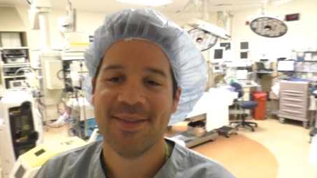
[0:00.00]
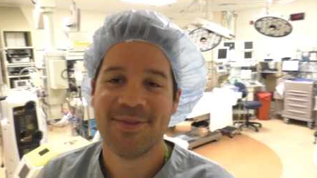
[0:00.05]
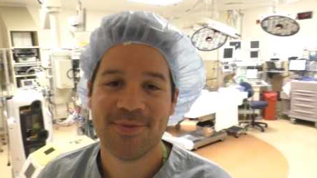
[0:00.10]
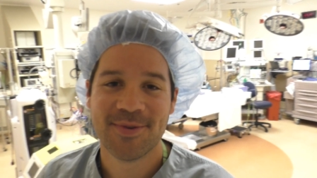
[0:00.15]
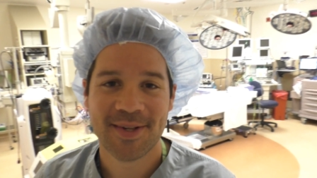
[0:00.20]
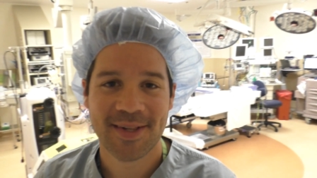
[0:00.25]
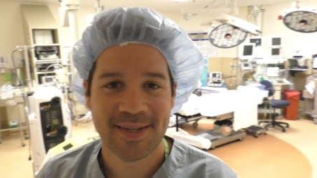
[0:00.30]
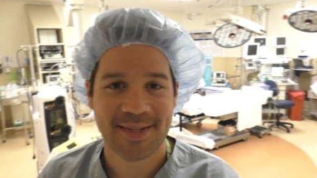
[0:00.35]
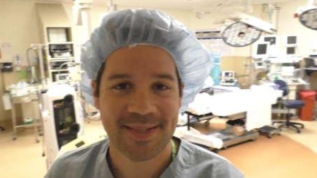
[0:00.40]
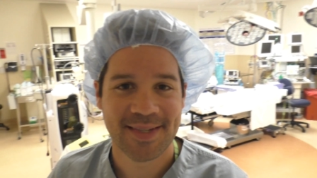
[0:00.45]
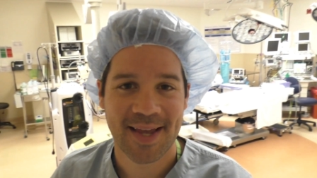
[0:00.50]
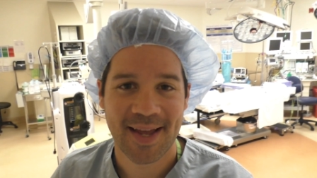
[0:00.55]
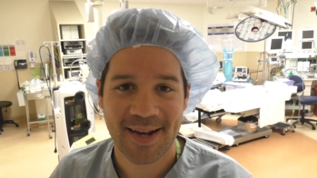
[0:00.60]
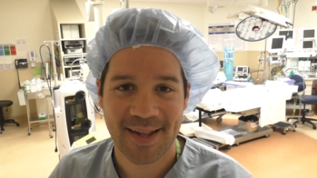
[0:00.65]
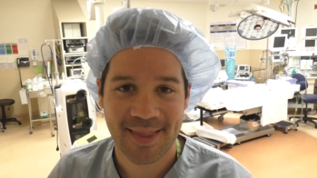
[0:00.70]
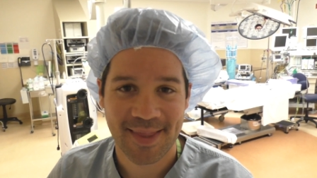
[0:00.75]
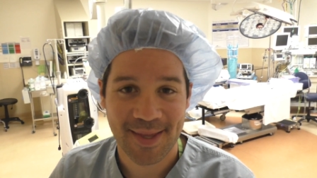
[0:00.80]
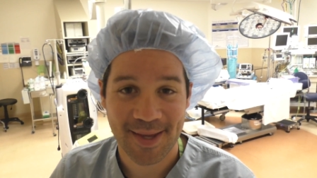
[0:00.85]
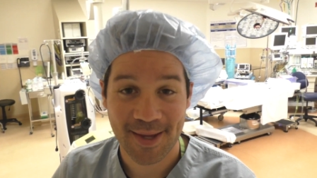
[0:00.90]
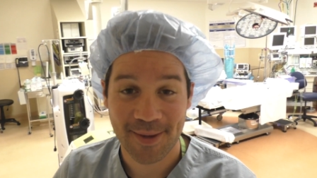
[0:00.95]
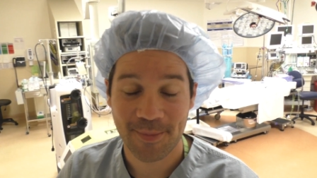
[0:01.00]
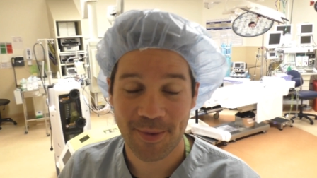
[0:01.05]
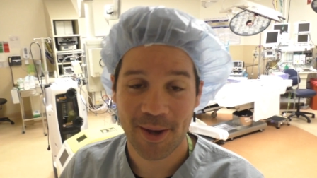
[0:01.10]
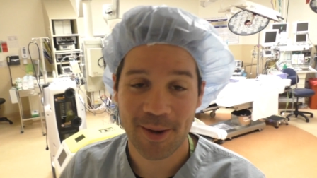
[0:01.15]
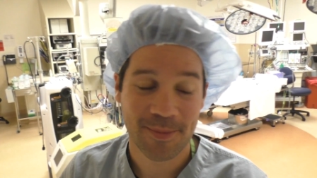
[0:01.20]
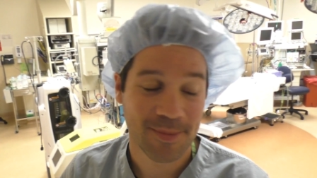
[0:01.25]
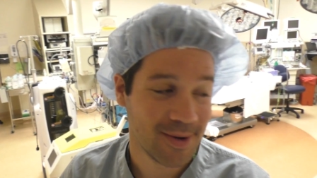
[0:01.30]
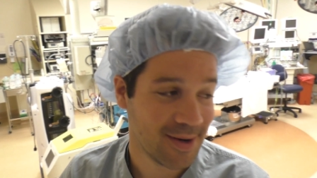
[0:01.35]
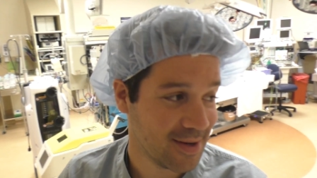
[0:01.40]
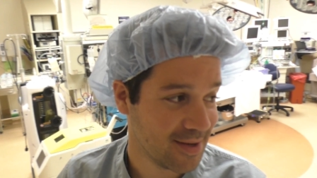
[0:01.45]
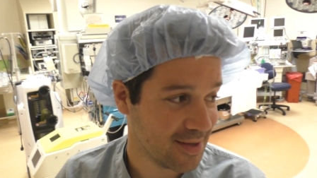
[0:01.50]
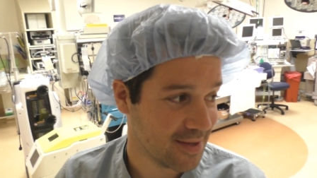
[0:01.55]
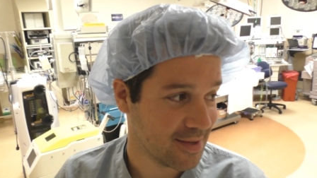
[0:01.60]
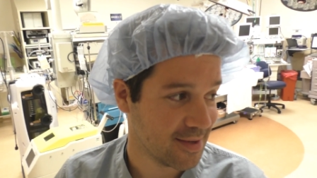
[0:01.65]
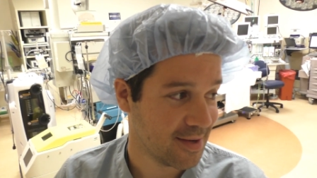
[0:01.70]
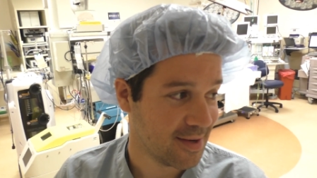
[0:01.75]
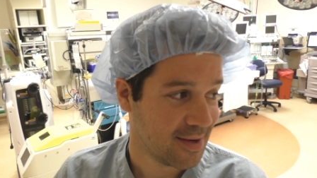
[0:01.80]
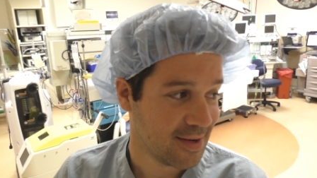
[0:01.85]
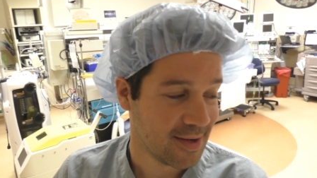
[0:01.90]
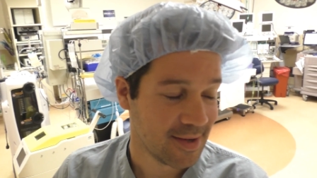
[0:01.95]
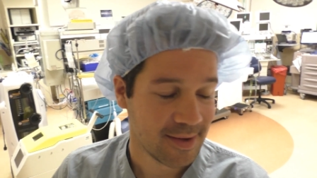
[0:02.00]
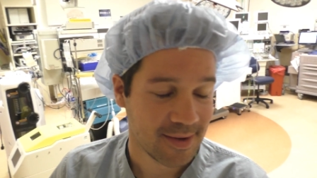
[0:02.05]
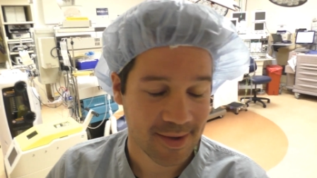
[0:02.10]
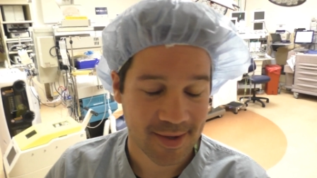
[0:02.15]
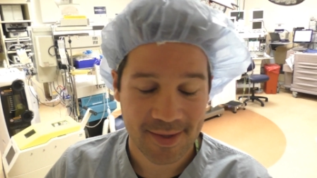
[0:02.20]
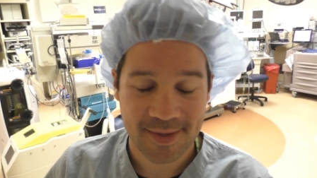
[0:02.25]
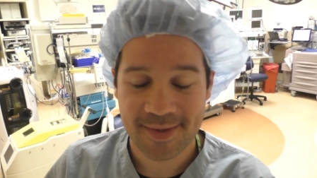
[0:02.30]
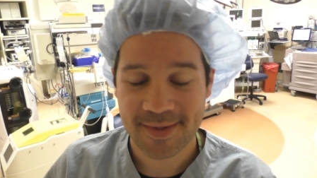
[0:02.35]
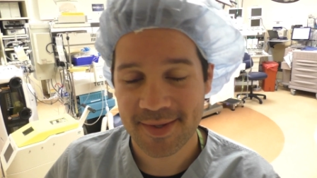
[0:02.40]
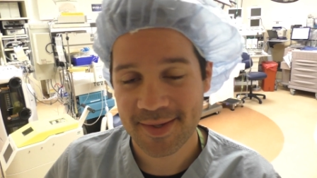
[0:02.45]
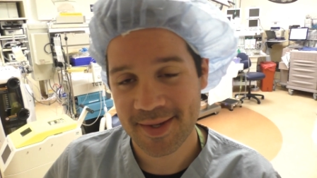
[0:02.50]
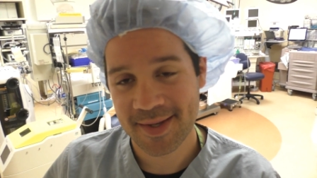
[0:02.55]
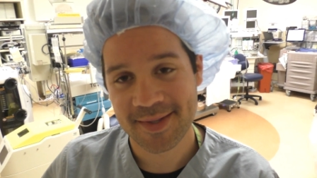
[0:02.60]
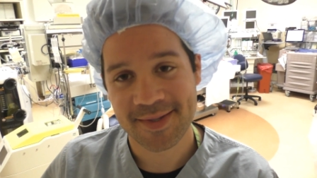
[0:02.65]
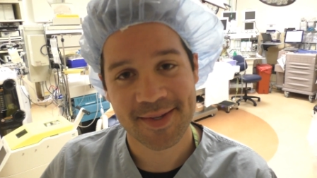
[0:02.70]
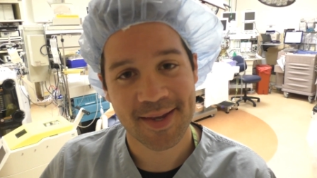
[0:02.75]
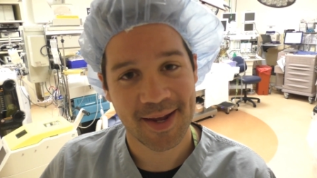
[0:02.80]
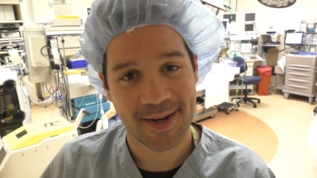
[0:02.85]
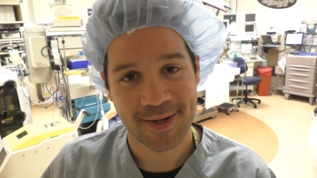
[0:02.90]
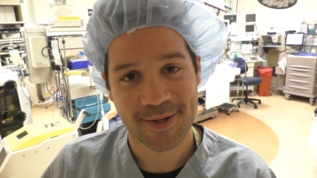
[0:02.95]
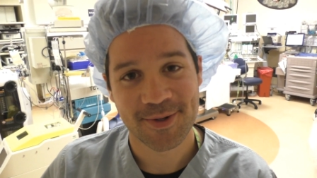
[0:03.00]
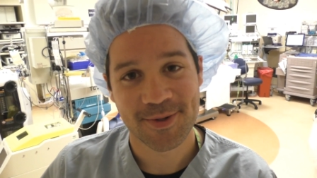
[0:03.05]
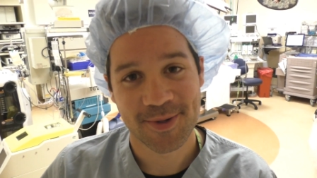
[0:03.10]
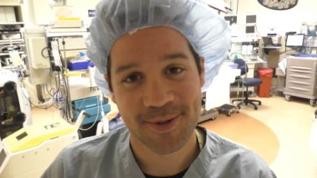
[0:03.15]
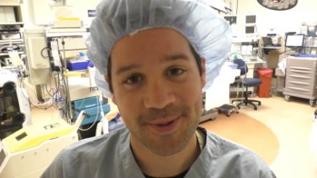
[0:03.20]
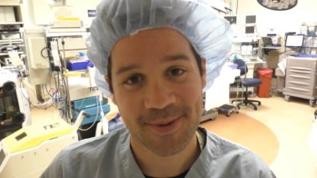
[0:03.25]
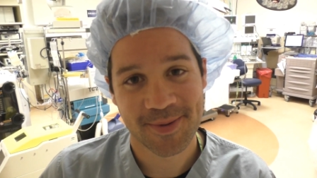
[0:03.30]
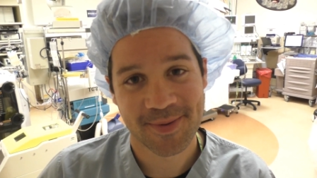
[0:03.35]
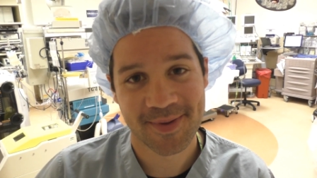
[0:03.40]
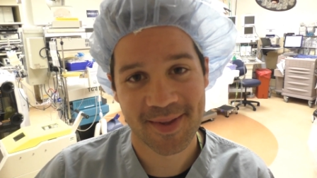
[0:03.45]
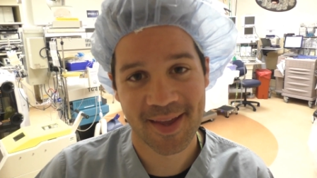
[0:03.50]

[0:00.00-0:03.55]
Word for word: It's really sad to think about, but it's kind of true.